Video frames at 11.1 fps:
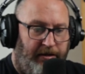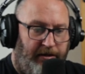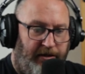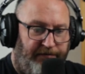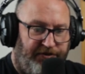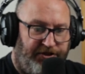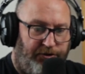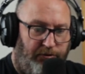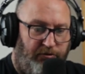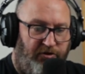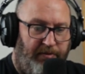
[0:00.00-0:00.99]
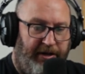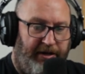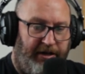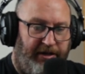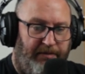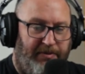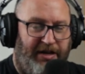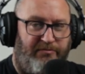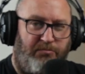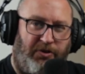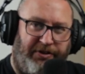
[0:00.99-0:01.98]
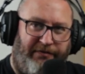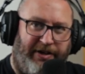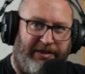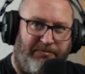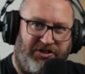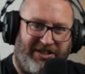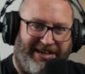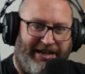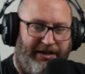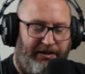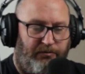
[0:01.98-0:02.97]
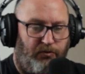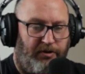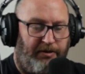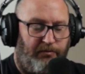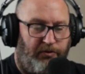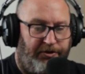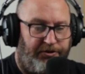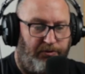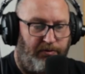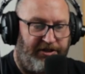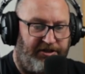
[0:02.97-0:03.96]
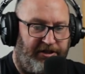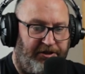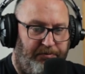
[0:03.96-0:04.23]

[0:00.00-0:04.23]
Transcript: have stuck with me, and I might have modified them slightly in one or two ways since,